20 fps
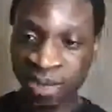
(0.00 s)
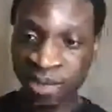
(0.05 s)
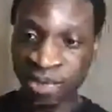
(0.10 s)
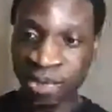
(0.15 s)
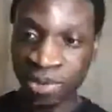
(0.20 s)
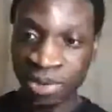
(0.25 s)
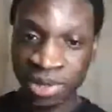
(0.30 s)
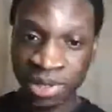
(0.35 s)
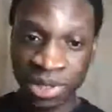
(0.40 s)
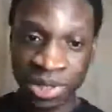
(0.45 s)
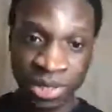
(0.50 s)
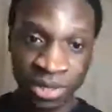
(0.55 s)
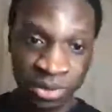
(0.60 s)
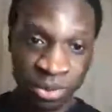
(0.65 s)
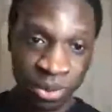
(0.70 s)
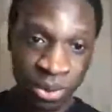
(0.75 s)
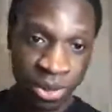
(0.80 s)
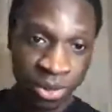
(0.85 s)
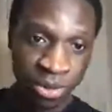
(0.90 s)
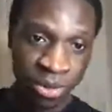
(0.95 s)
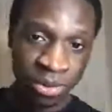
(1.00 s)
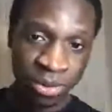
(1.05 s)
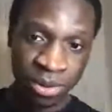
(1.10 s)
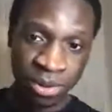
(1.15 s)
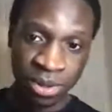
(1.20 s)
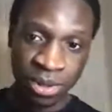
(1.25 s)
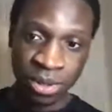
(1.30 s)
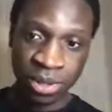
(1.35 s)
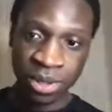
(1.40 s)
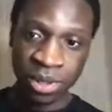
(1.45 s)
you in this world.
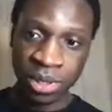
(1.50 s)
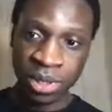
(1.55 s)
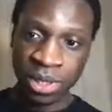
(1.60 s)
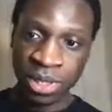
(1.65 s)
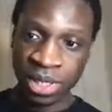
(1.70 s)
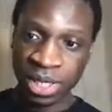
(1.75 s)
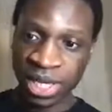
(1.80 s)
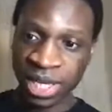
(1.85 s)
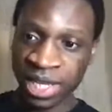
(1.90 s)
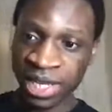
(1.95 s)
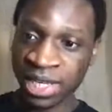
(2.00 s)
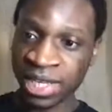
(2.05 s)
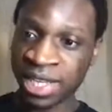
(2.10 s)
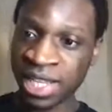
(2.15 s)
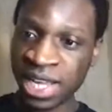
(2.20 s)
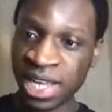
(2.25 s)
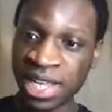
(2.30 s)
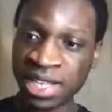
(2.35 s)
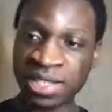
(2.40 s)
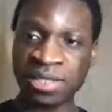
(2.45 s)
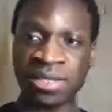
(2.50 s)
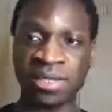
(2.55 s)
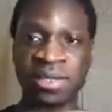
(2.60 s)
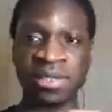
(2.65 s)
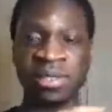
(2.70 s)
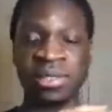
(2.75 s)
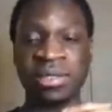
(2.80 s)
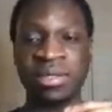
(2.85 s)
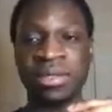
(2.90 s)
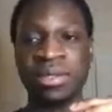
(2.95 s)
And that's
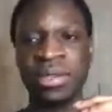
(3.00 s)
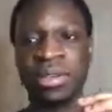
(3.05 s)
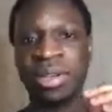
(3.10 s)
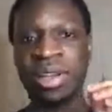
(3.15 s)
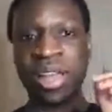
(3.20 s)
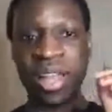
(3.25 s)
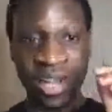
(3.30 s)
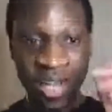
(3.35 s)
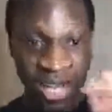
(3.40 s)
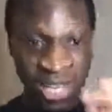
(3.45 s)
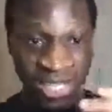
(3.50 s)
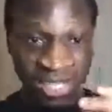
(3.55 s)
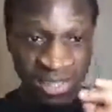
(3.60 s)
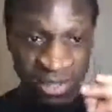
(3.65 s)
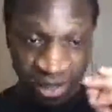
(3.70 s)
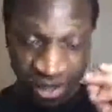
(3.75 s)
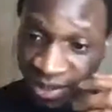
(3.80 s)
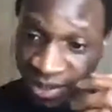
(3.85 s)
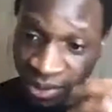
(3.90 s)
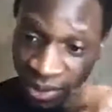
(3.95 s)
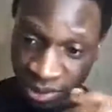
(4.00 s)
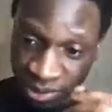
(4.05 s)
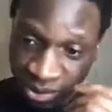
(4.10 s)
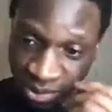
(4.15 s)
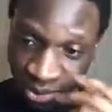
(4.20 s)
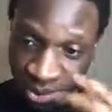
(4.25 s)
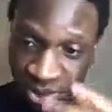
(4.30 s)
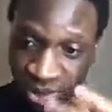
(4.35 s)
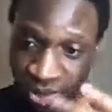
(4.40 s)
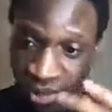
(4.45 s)
a lesson
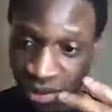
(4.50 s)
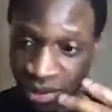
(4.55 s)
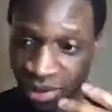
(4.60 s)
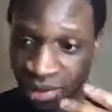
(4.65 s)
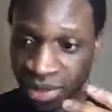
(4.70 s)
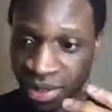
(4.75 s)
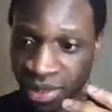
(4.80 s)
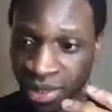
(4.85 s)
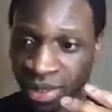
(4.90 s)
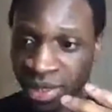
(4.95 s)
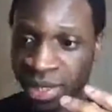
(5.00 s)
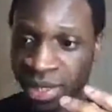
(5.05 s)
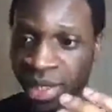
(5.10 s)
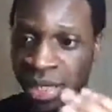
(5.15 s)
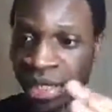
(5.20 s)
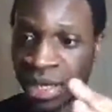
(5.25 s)
difficult to learn,